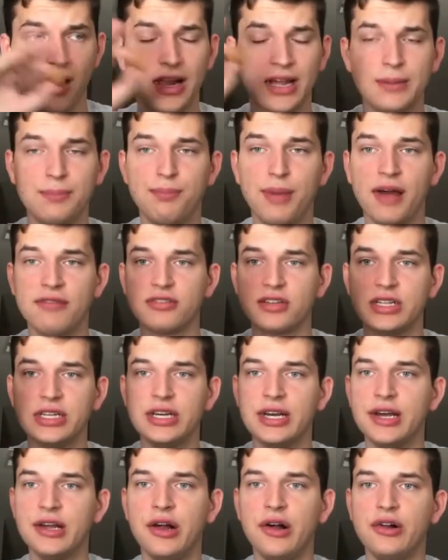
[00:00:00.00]
like
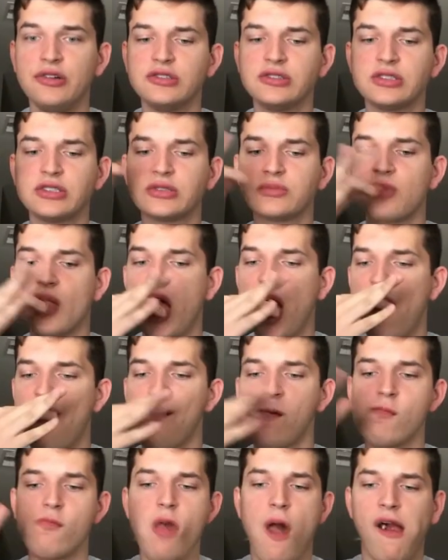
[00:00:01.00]
Beverly Hills,
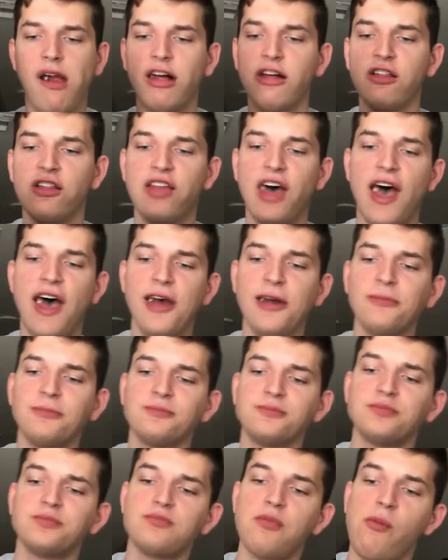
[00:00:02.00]
all that,
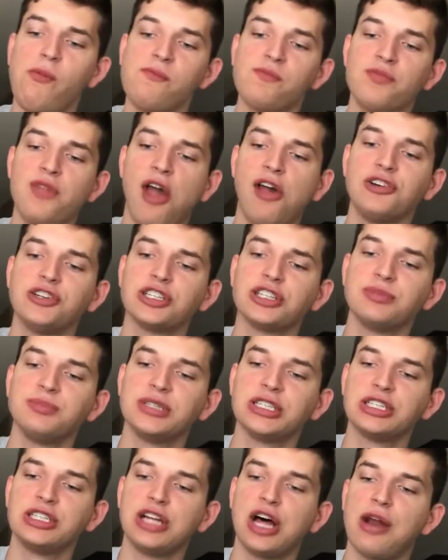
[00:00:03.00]
you're
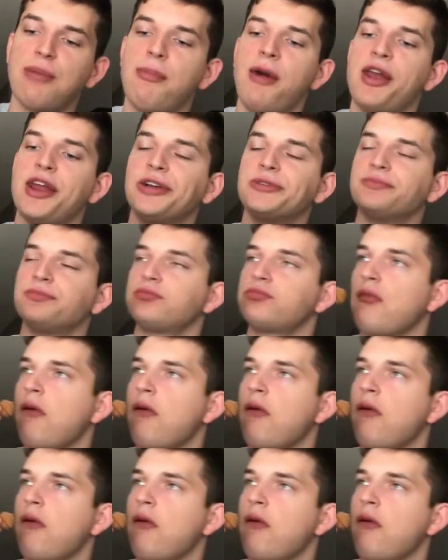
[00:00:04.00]
gonna make a lot of money.